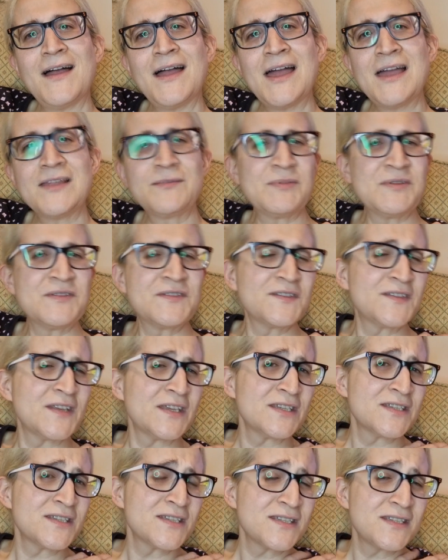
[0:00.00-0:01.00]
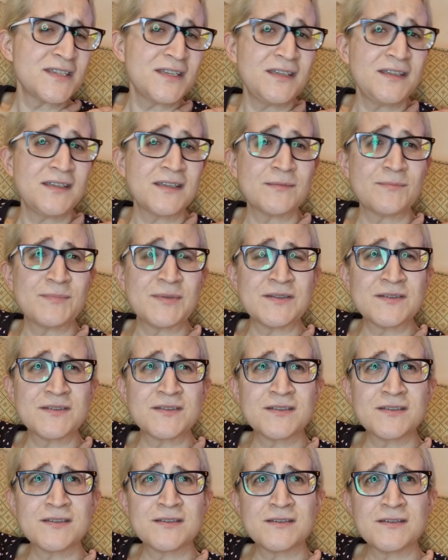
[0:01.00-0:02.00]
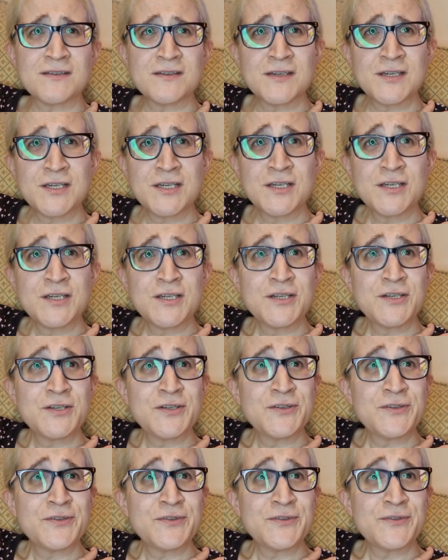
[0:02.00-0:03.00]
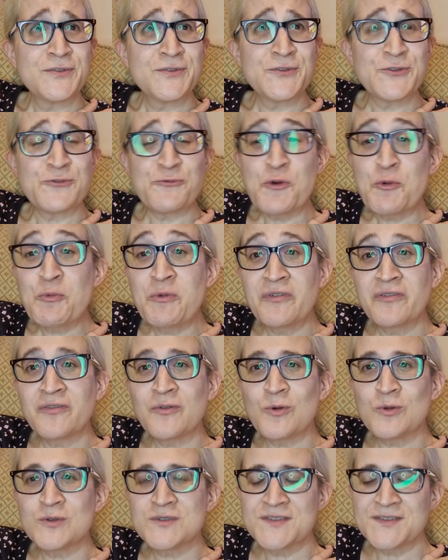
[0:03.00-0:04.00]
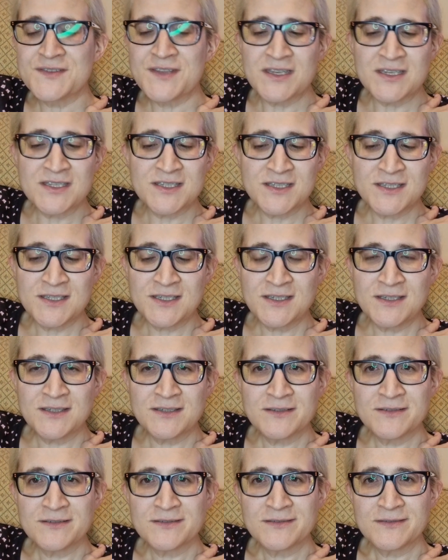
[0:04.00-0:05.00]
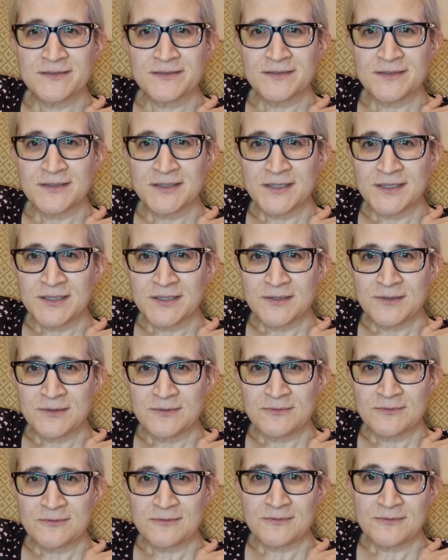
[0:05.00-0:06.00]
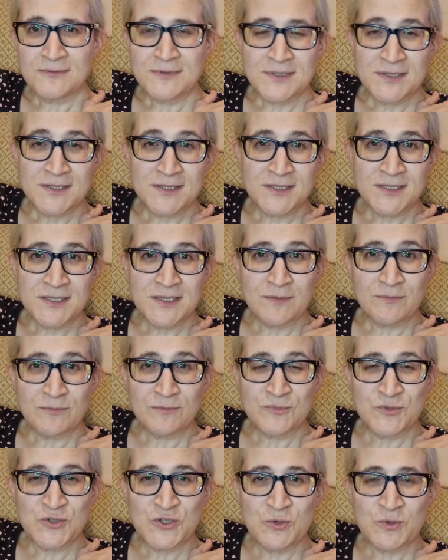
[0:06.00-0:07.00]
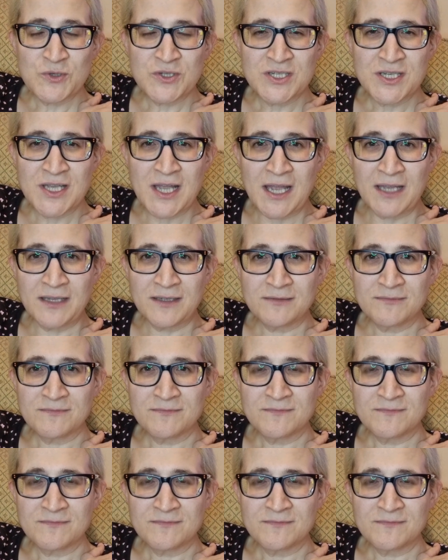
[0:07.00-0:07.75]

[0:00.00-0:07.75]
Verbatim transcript: I had been to Tennessee. I'd been to the Ruby Falls in Tennessee, which some Jewish guy